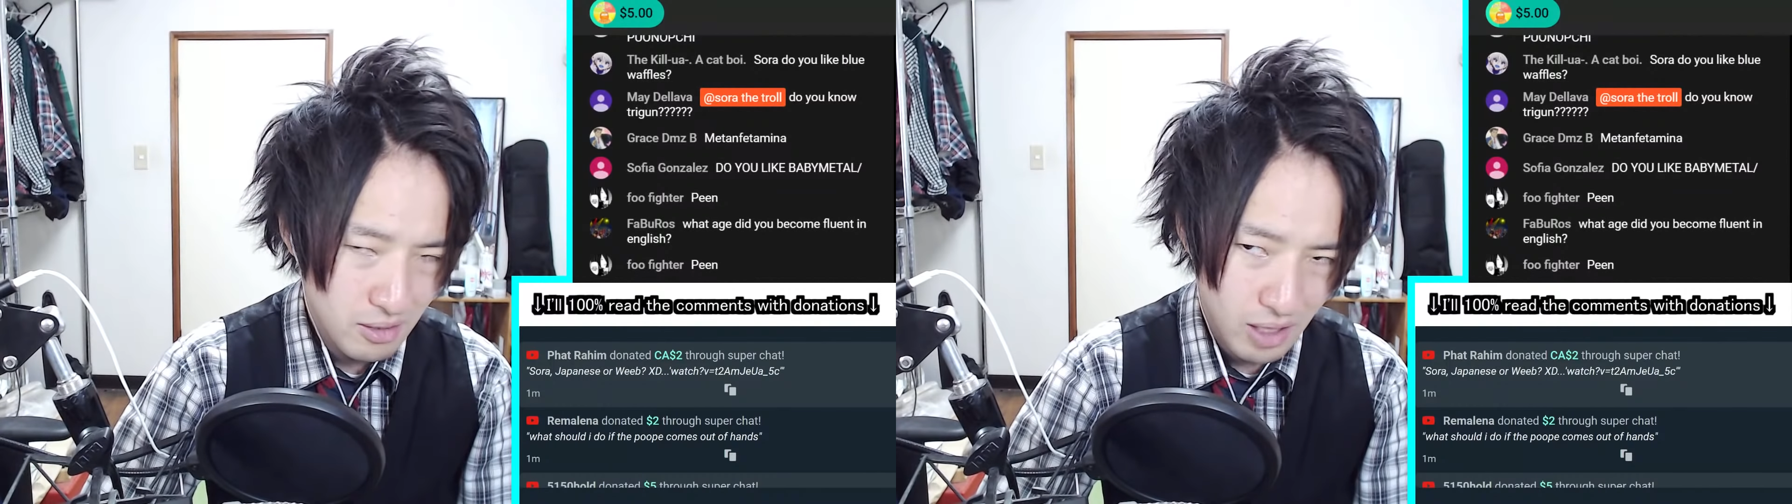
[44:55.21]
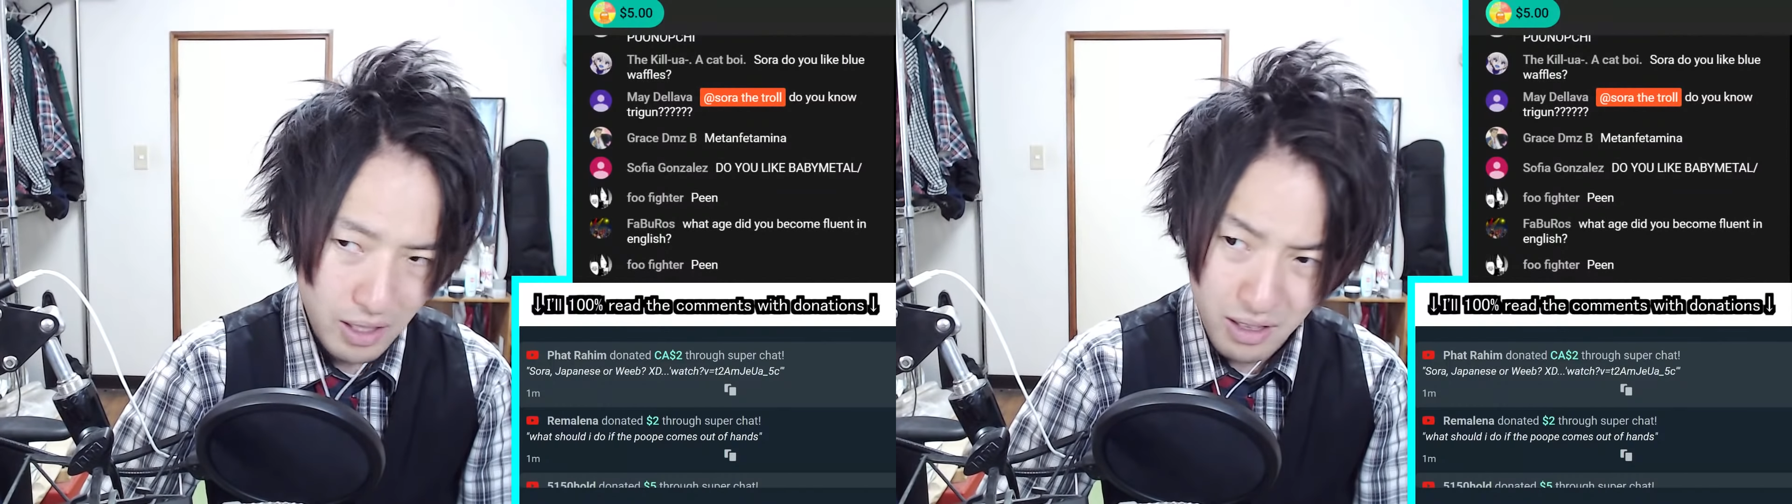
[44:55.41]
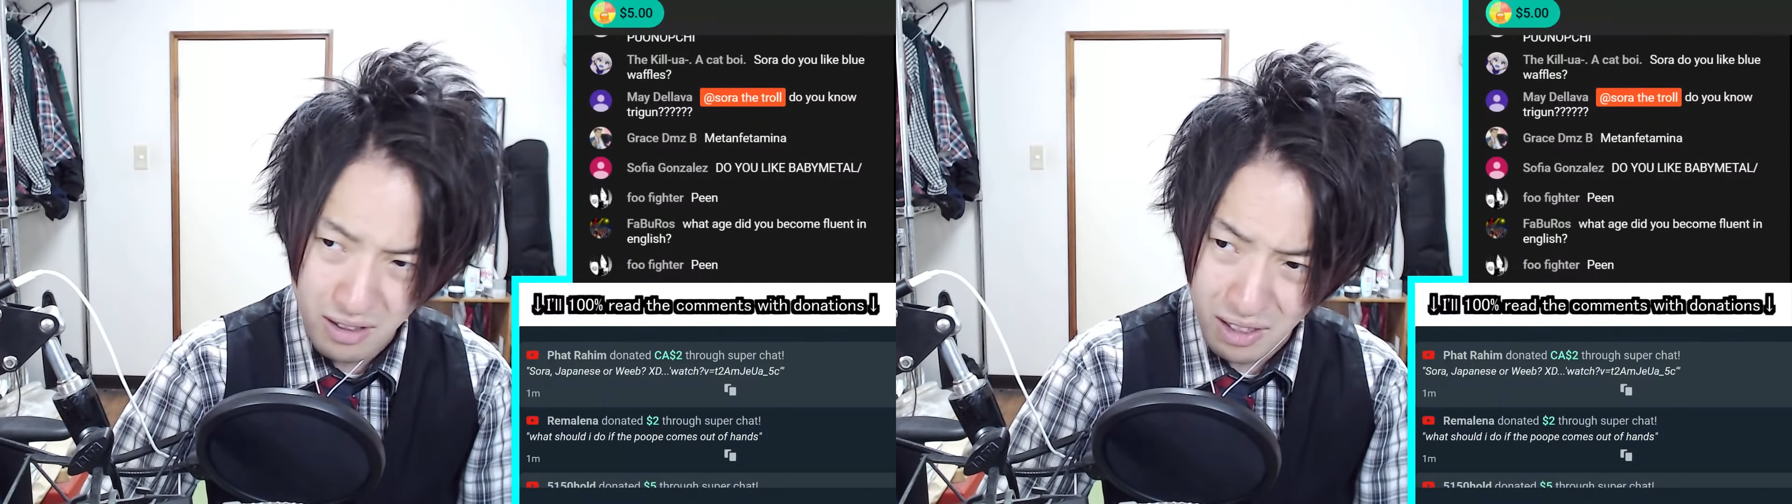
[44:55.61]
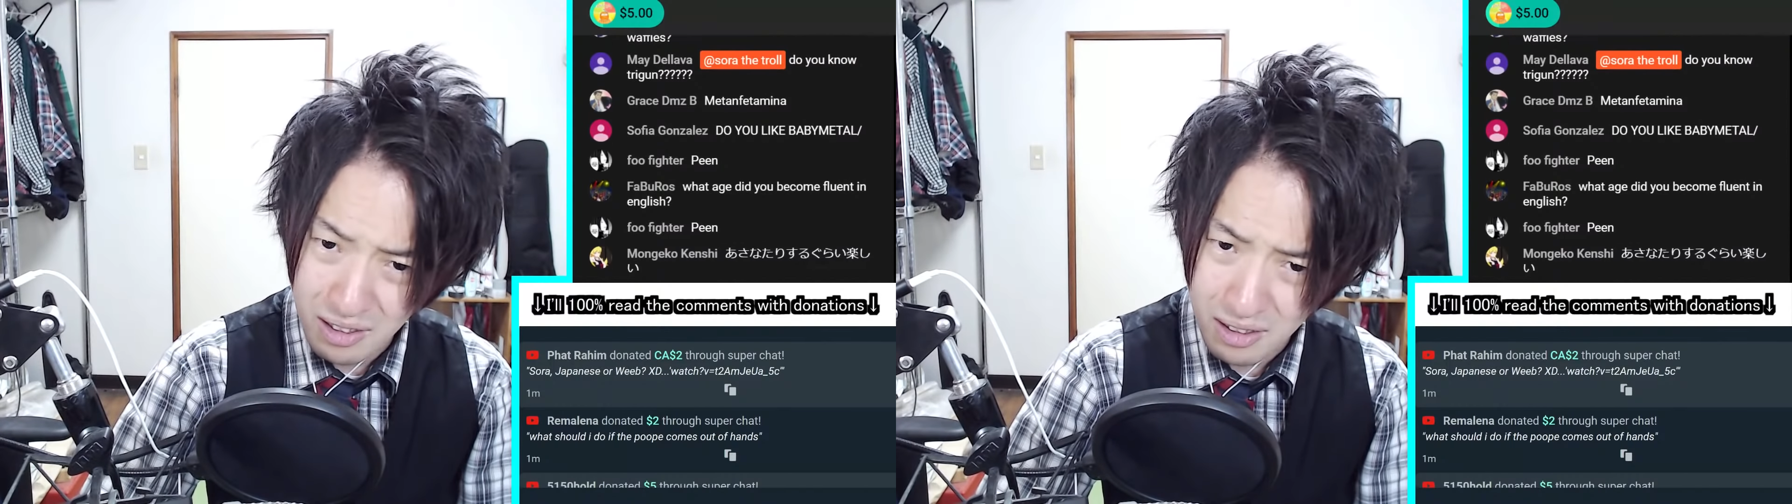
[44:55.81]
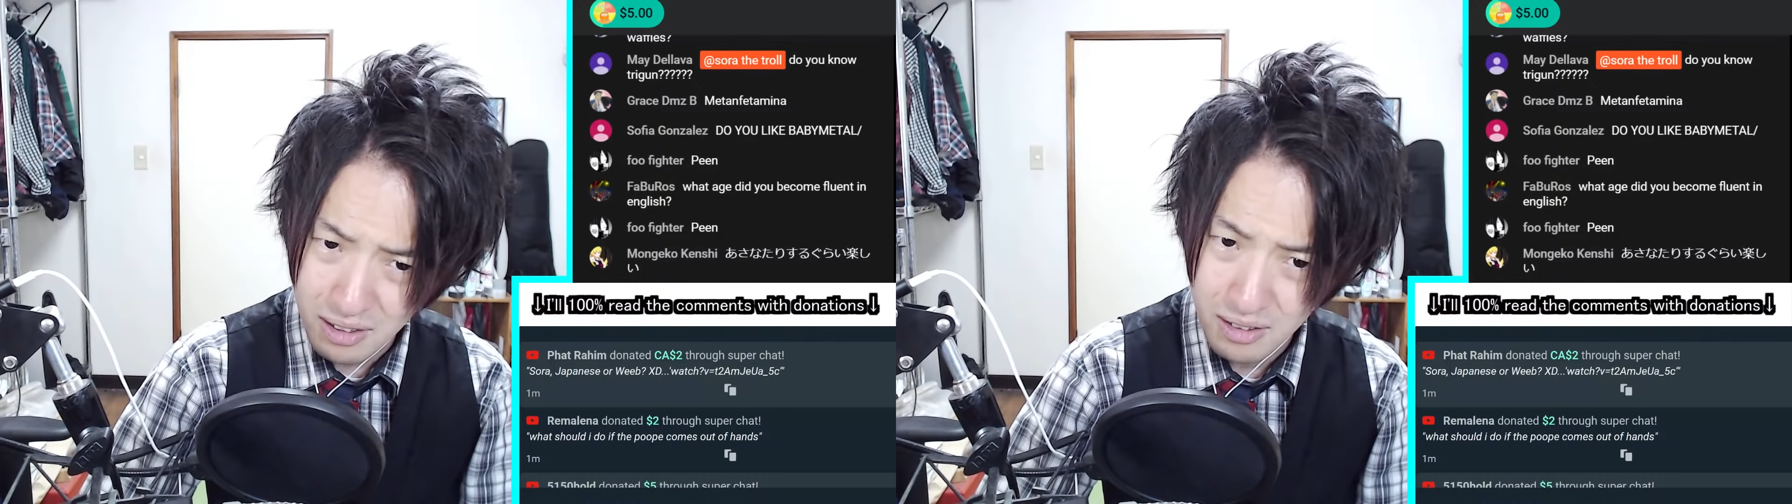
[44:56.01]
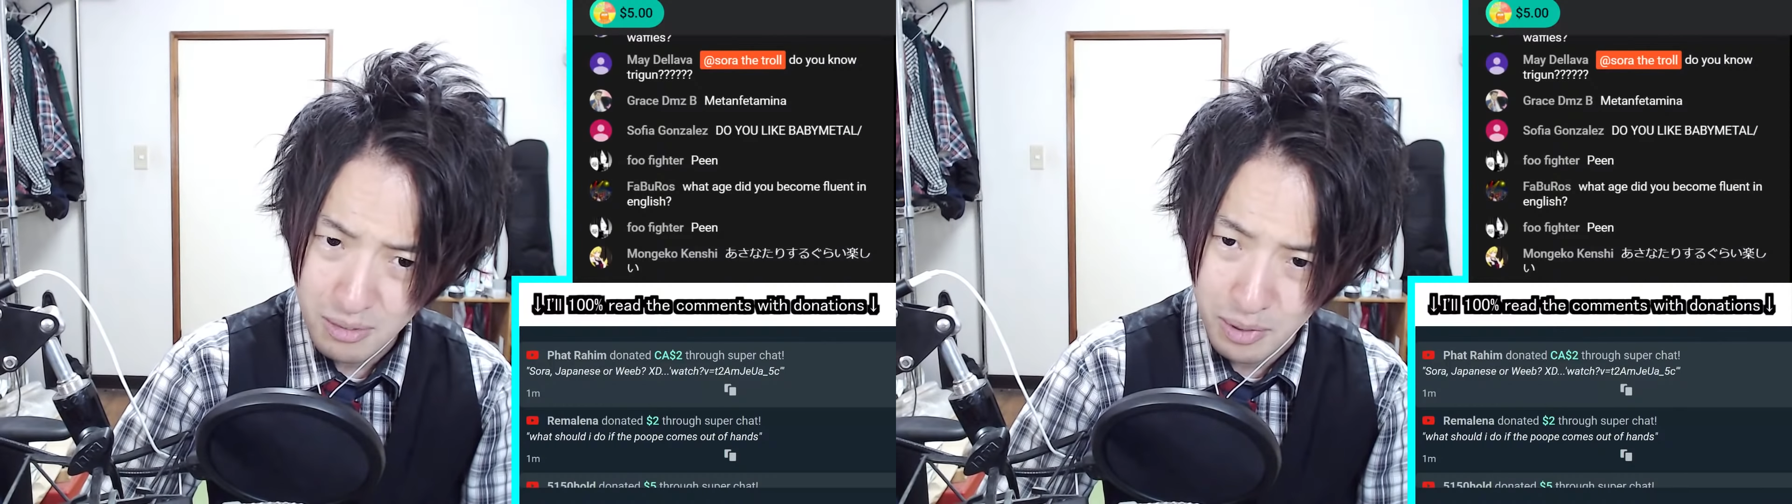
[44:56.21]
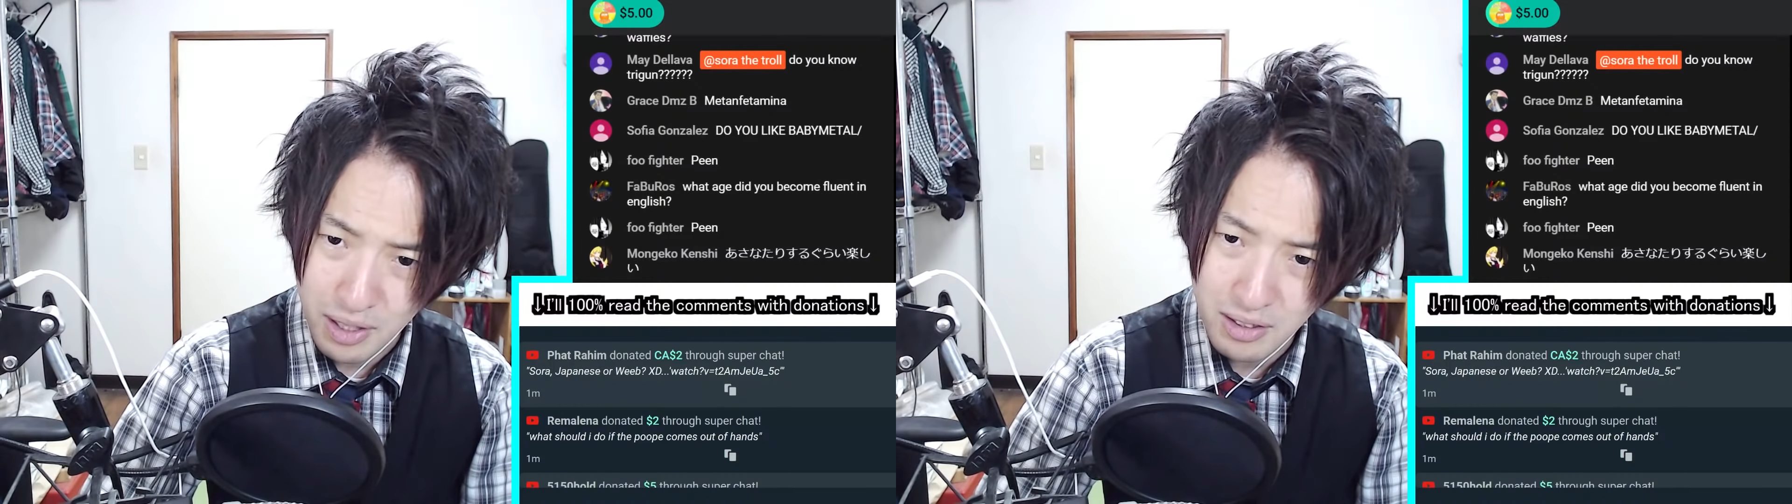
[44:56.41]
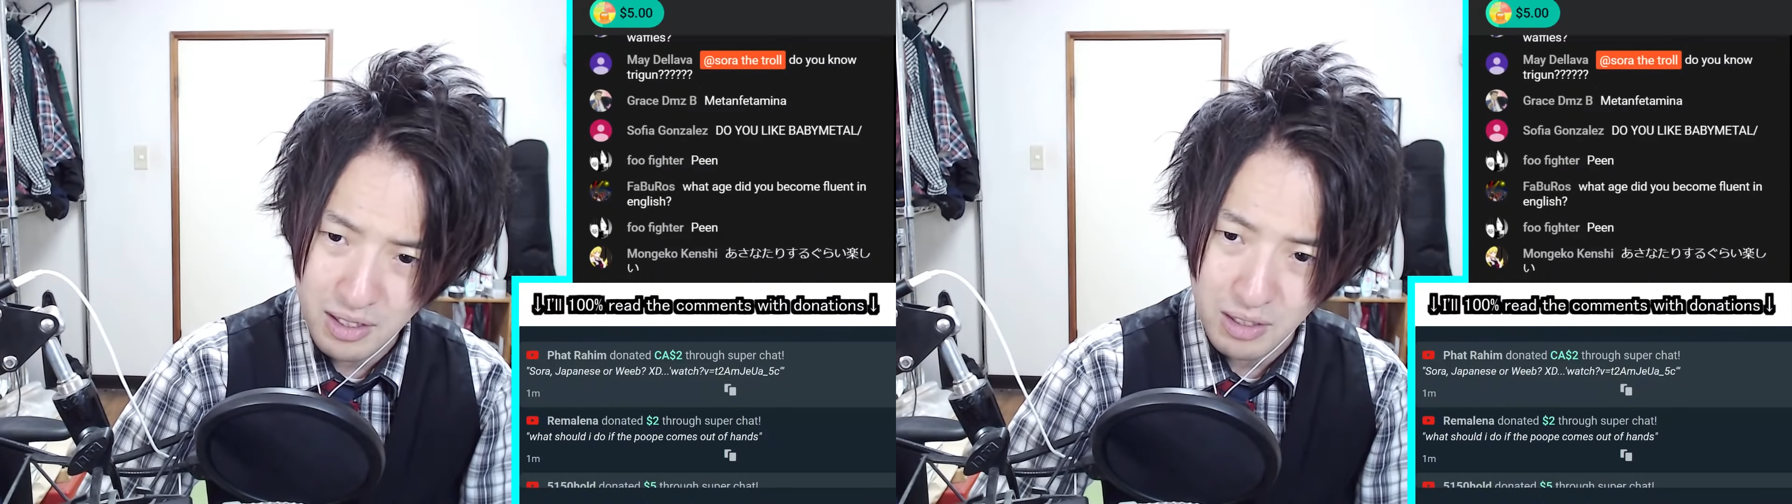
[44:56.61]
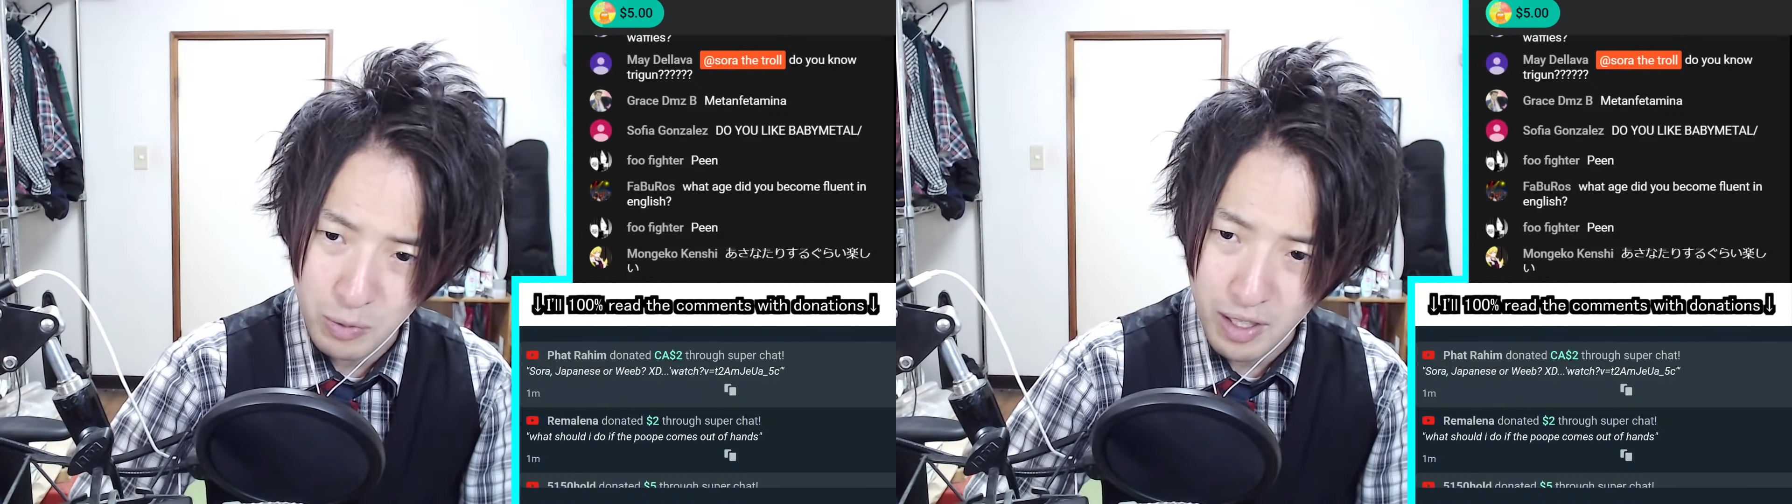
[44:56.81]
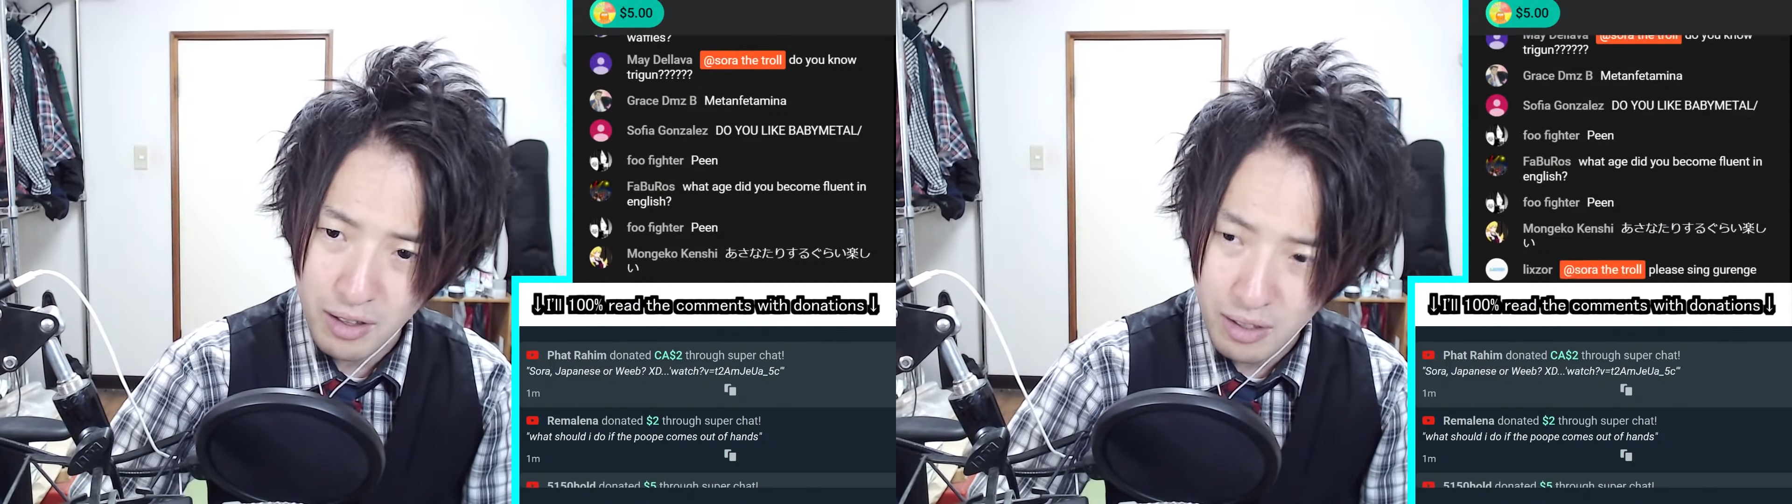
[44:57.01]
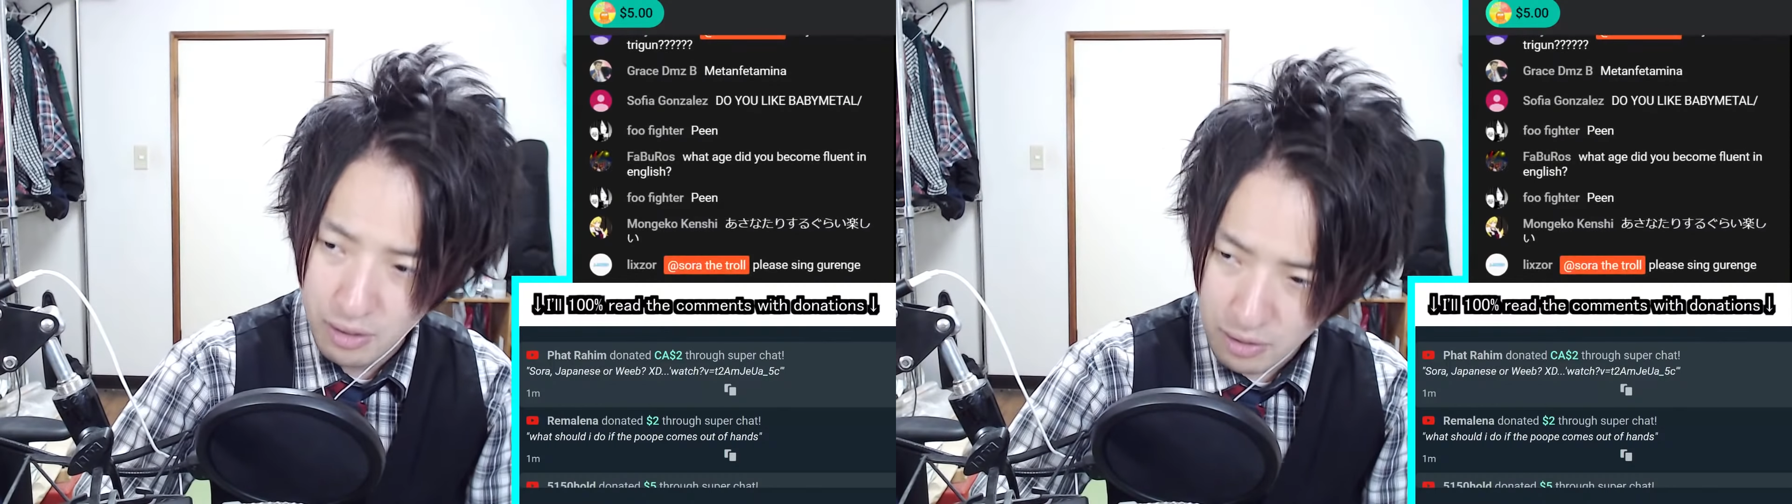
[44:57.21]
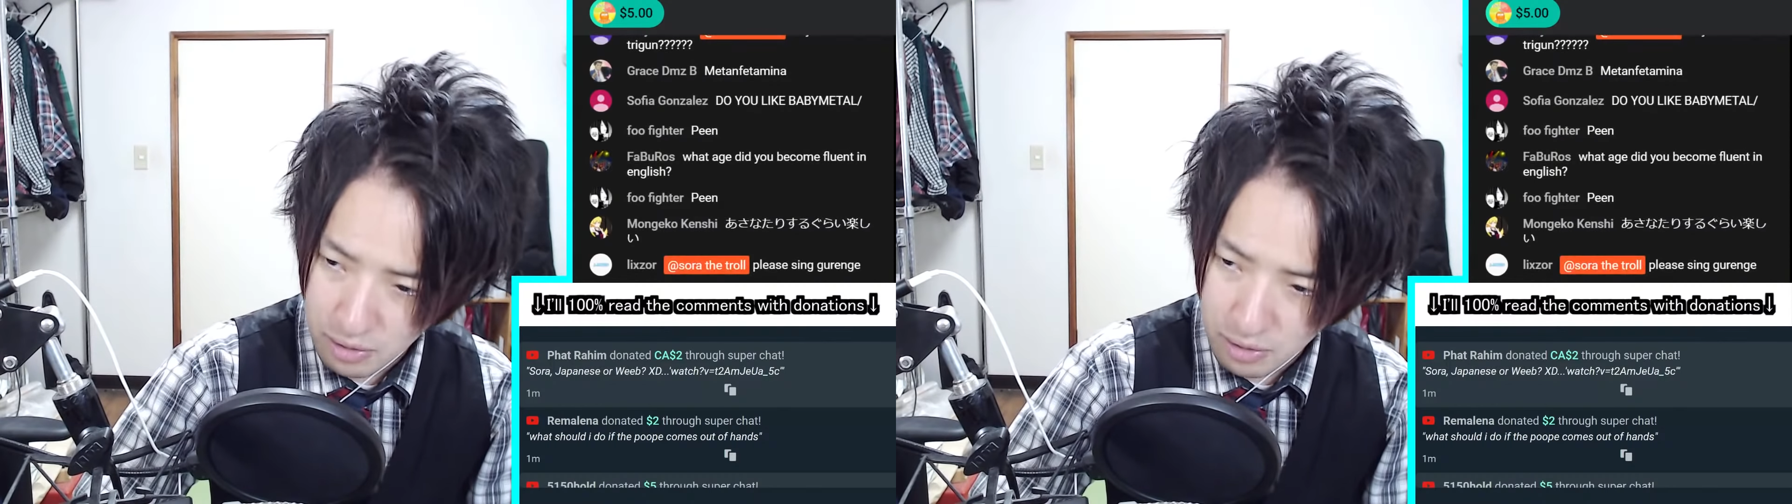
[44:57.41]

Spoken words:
I think, but that's just what I think.